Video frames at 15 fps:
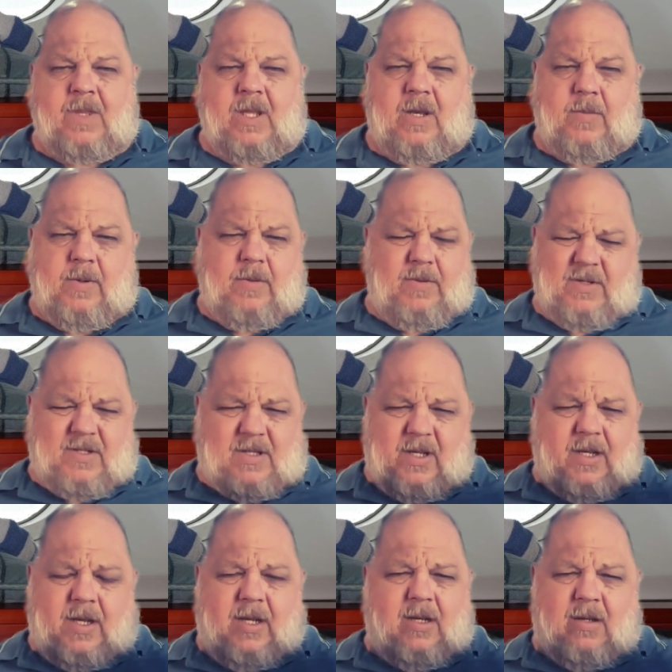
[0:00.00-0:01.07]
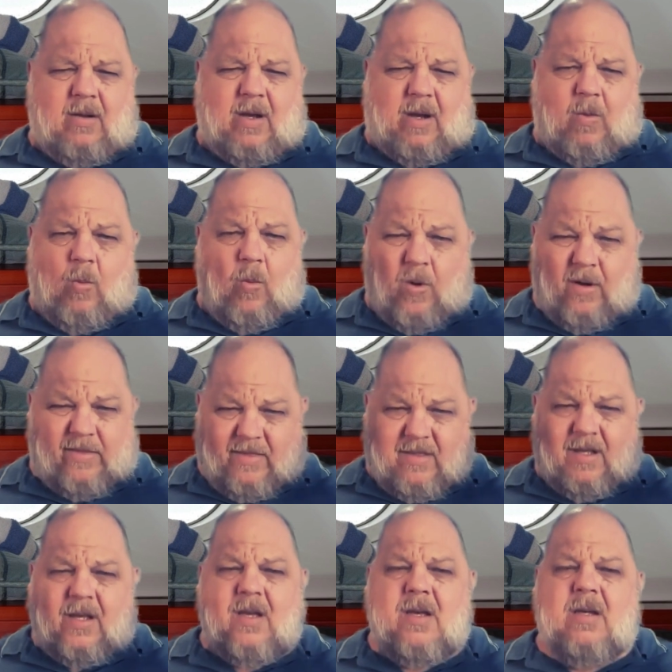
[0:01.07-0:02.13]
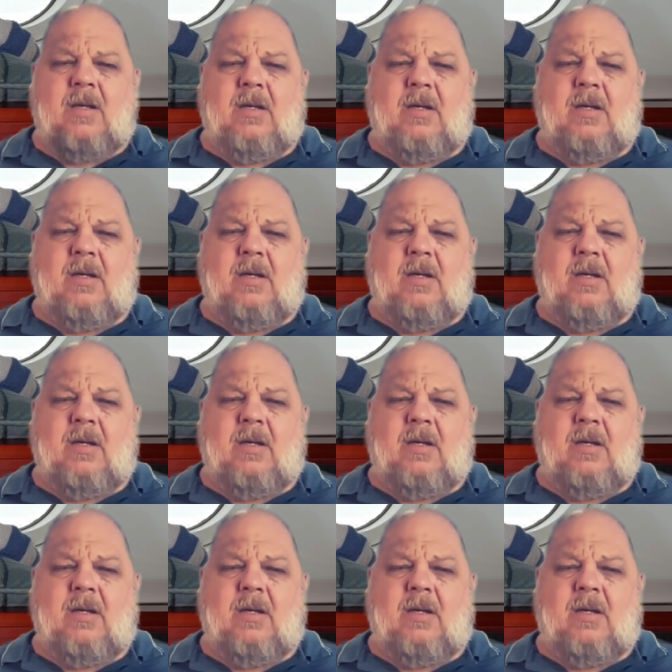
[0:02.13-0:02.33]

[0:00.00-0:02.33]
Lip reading: And we were just thinking, like, what the?